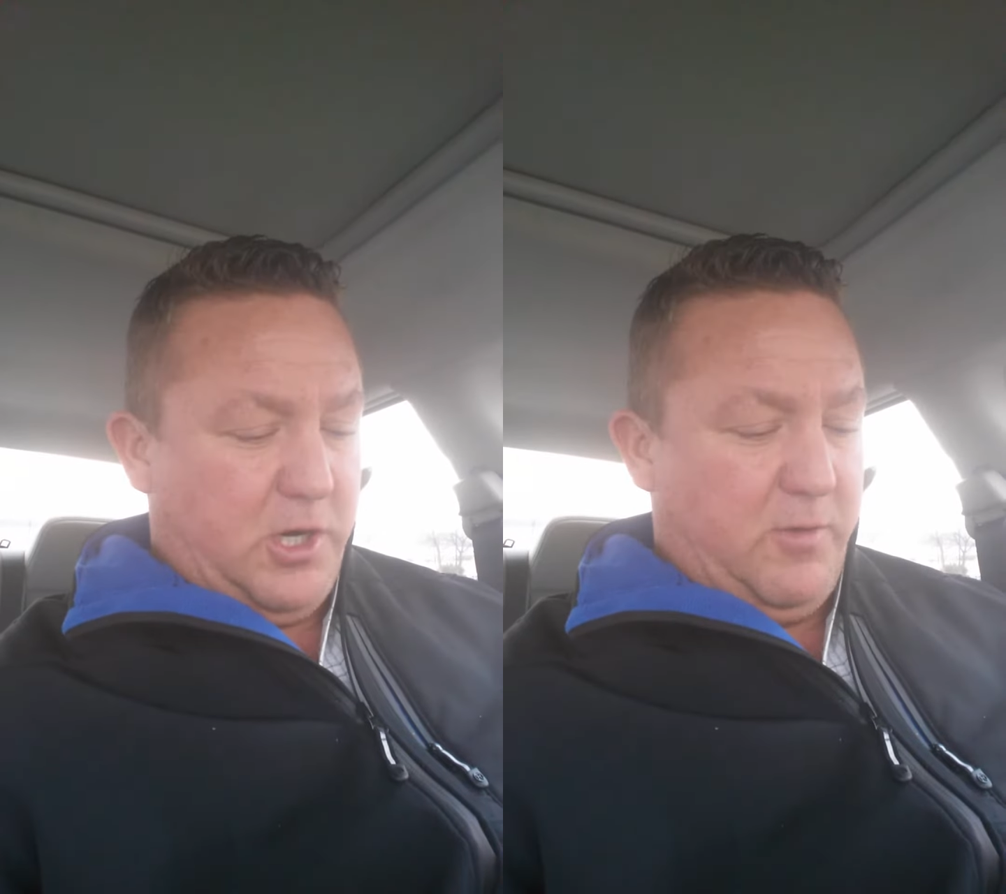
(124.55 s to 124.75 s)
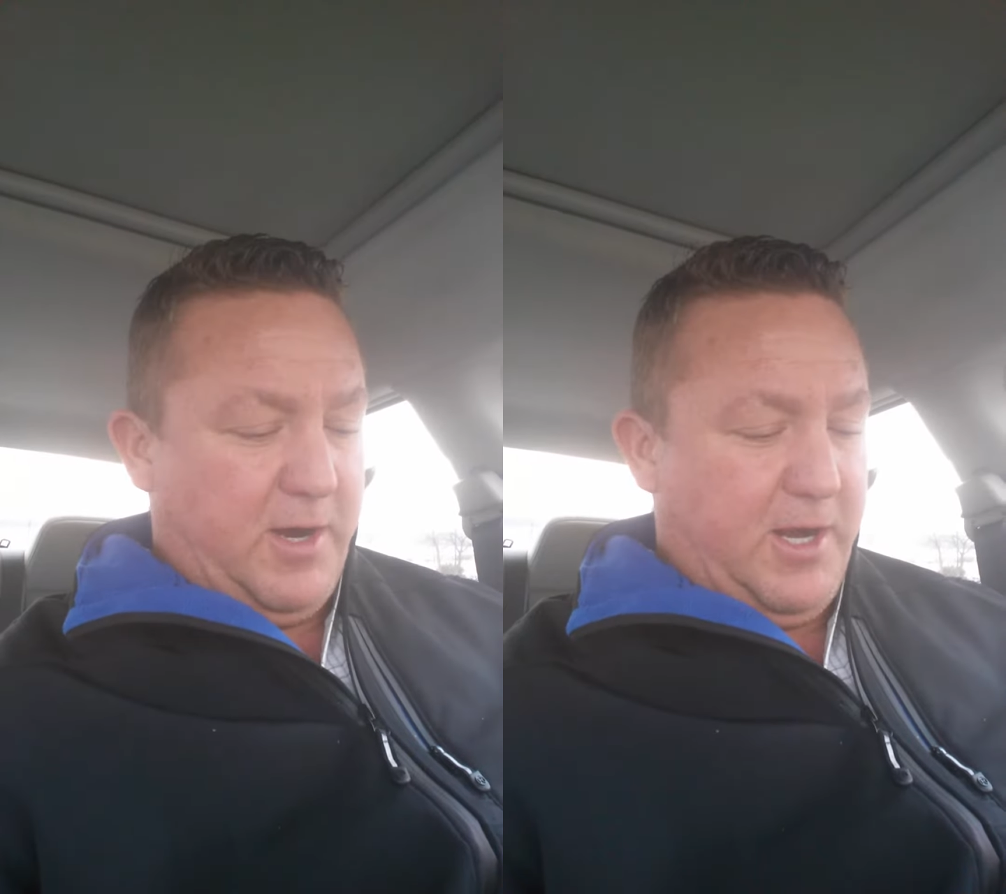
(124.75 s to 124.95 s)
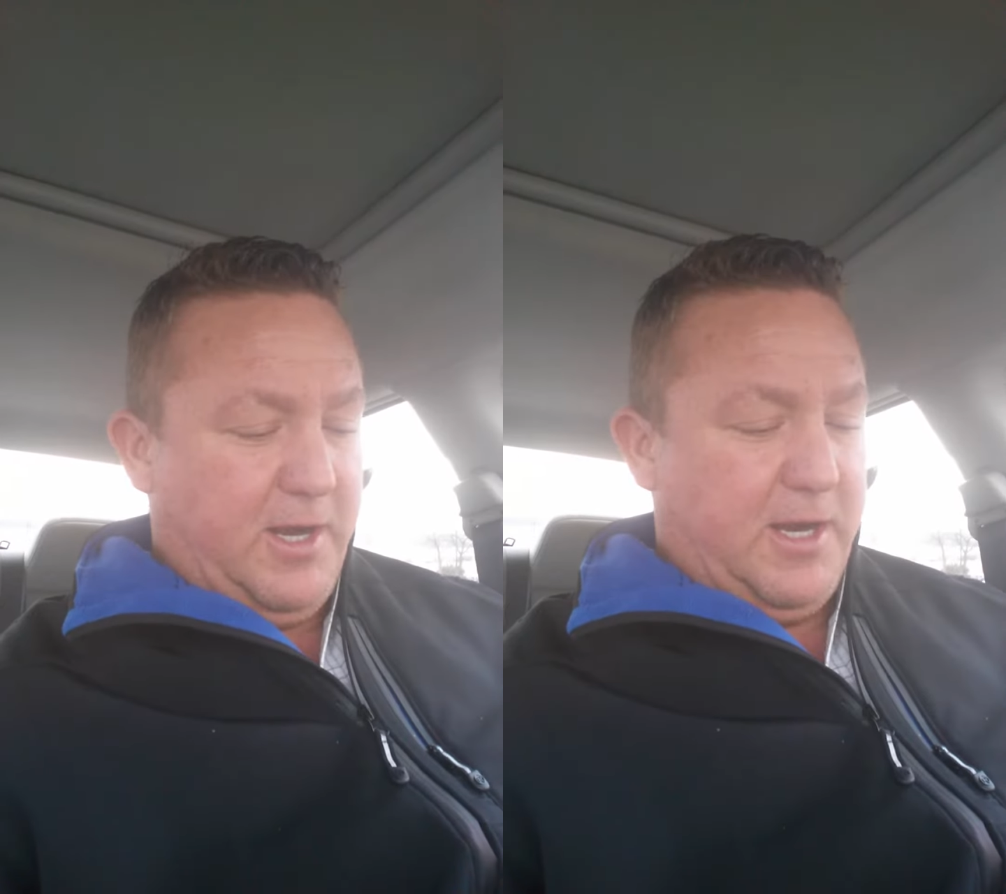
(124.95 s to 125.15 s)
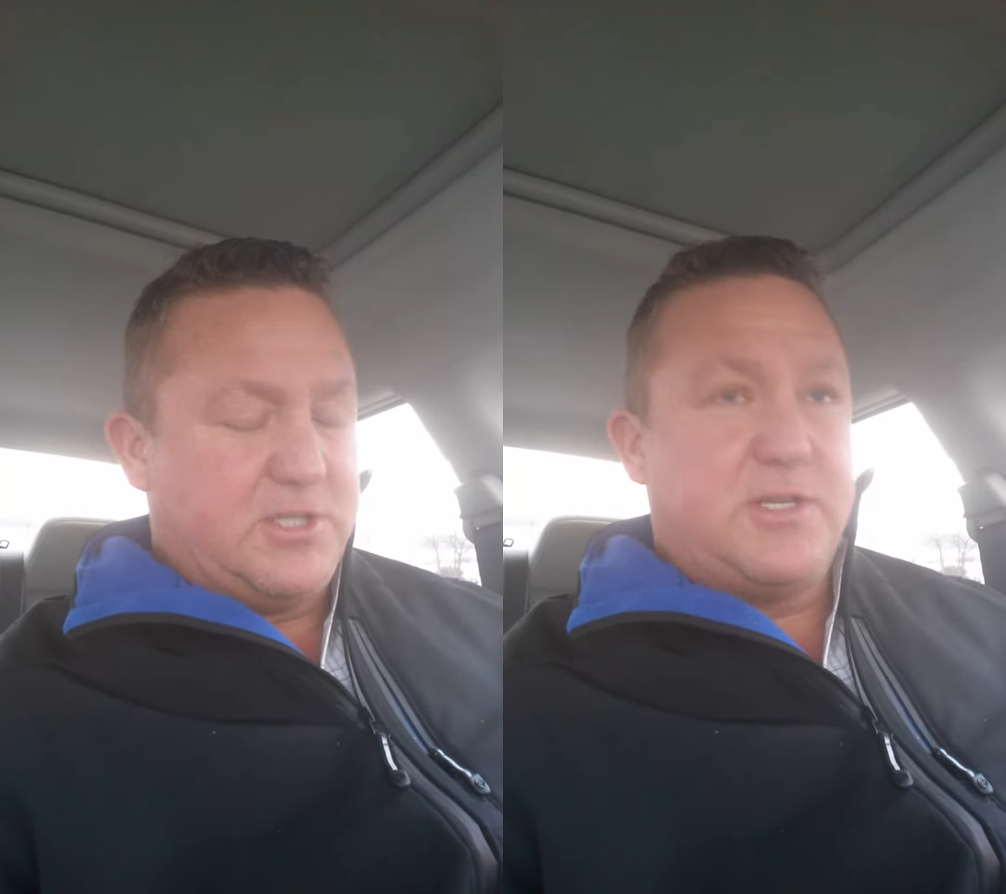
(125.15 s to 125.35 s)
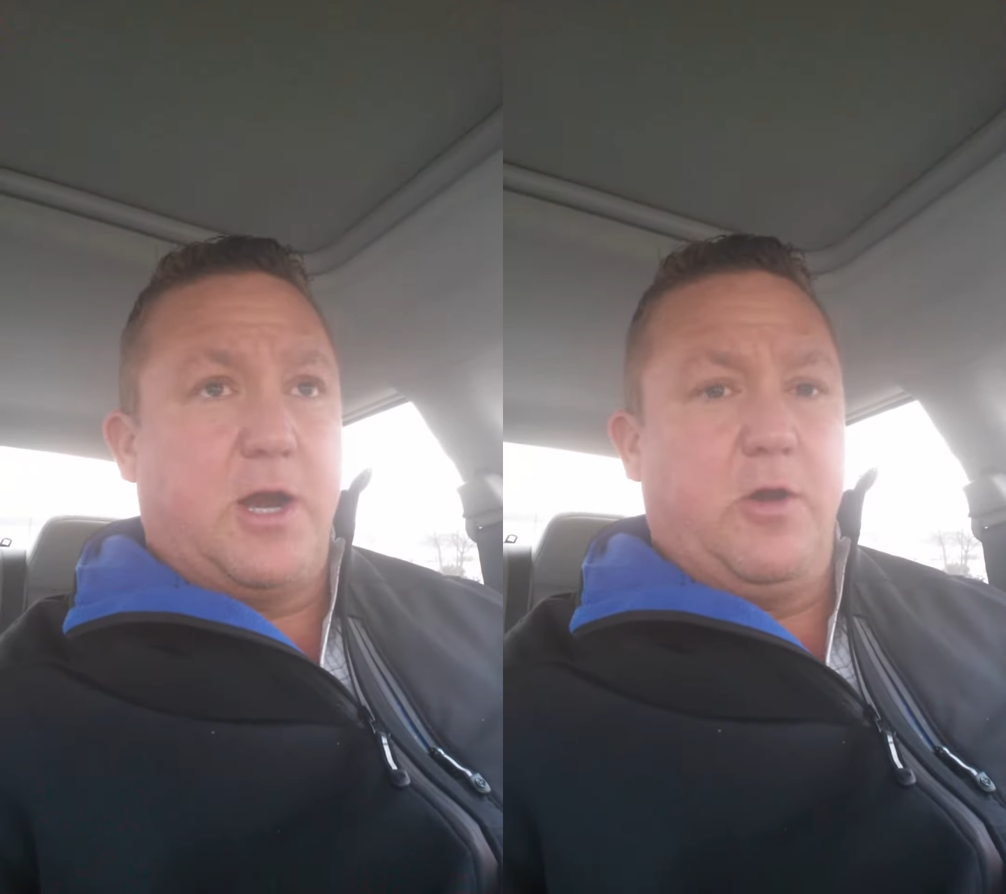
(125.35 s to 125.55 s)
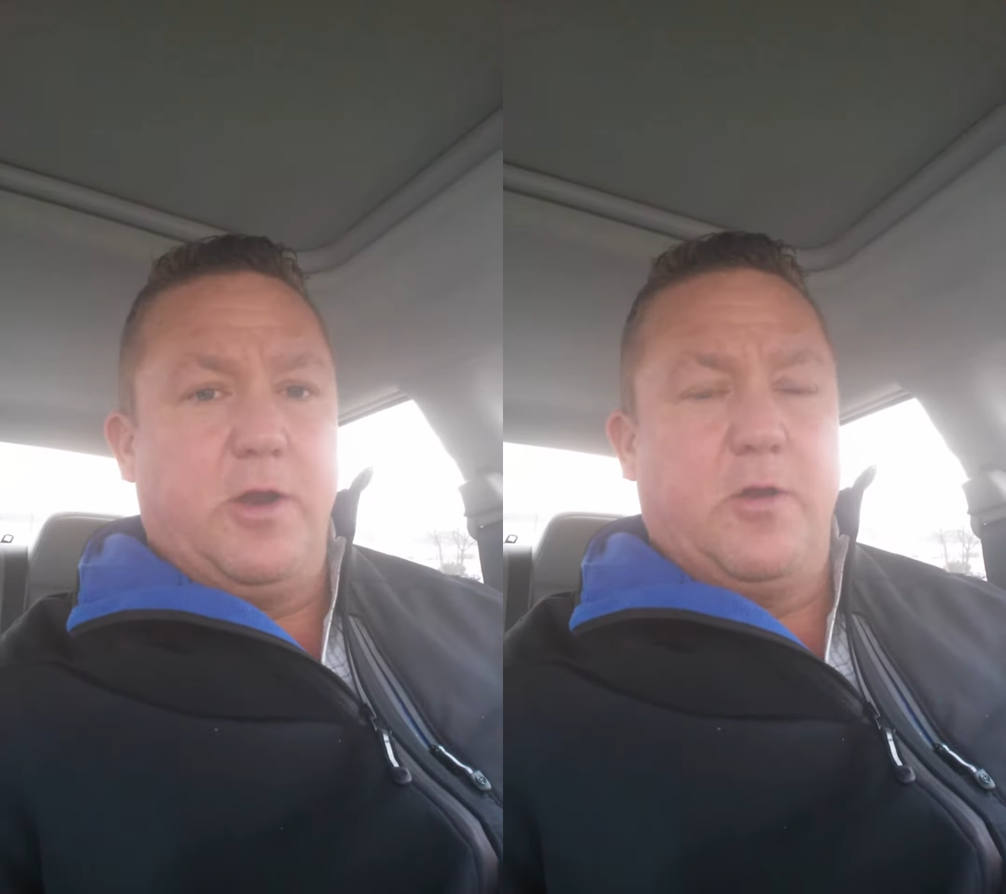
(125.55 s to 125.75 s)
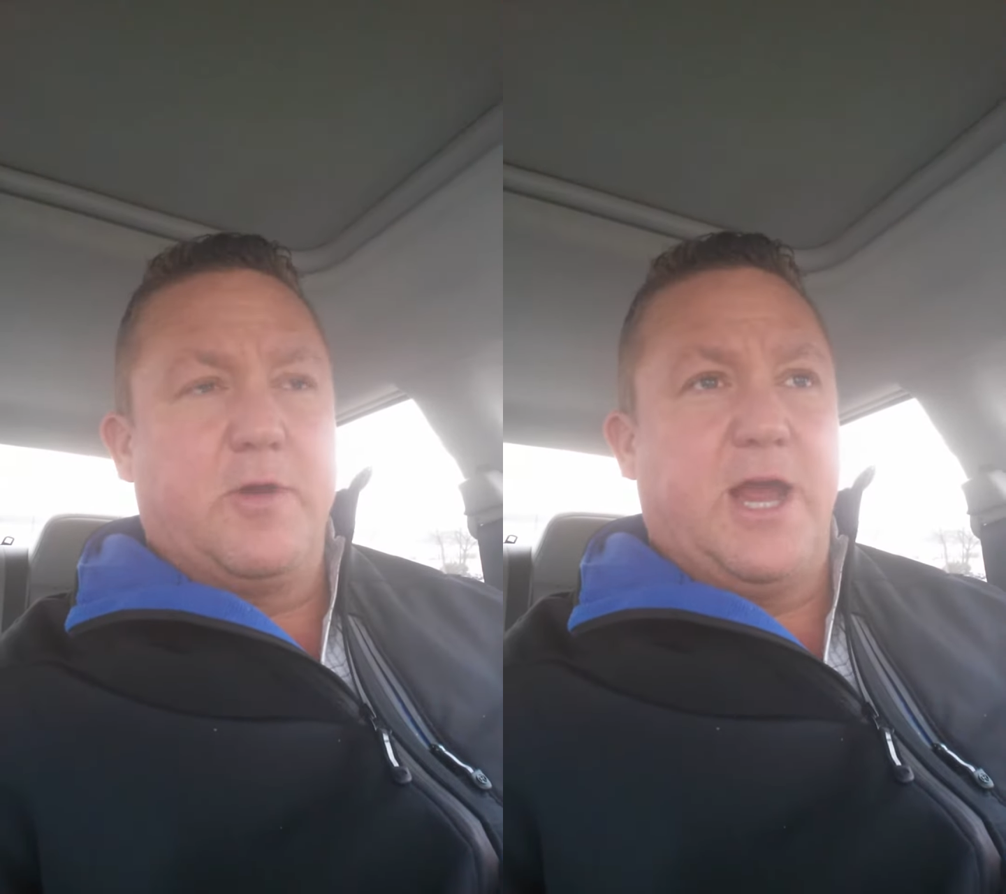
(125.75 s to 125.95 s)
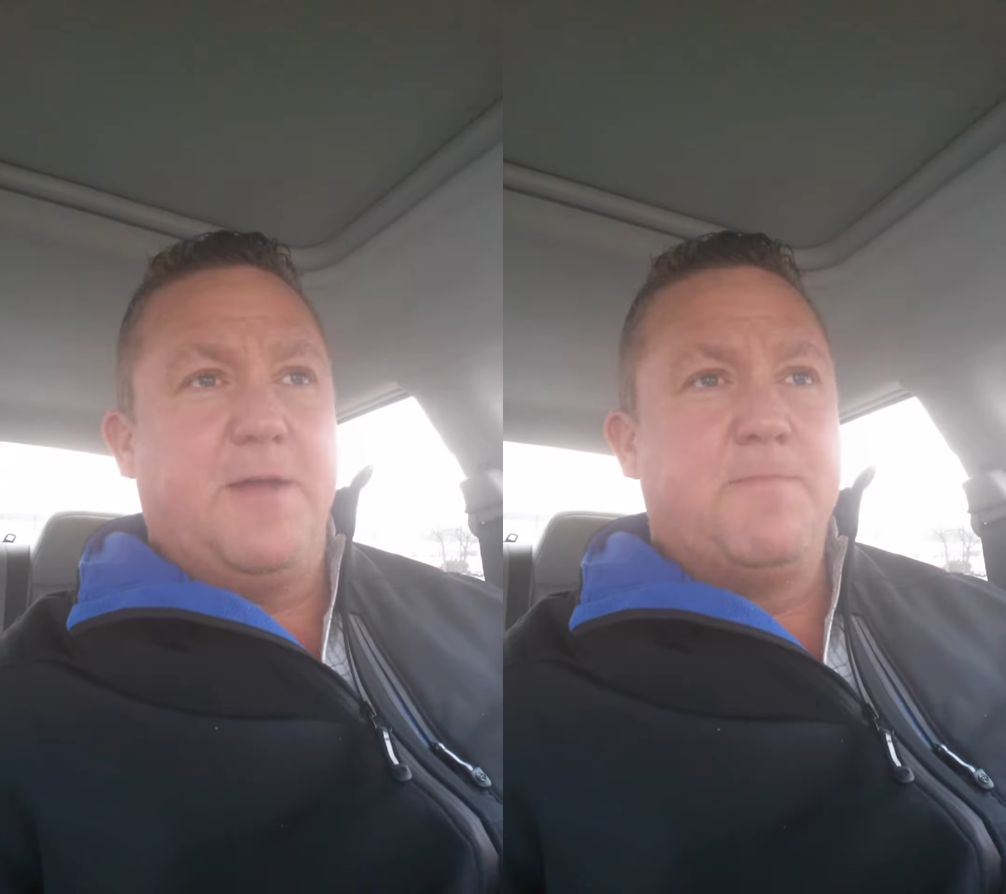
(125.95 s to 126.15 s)
Are you ready to get started,
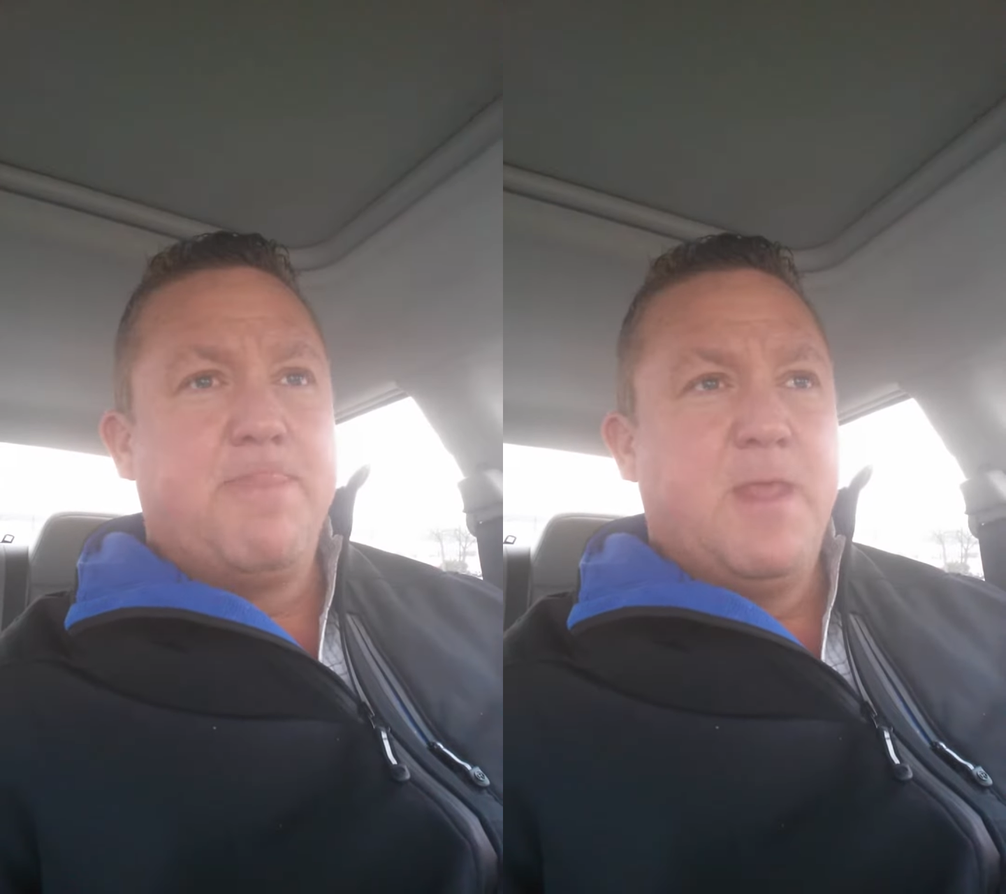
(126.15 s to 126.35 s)
okay?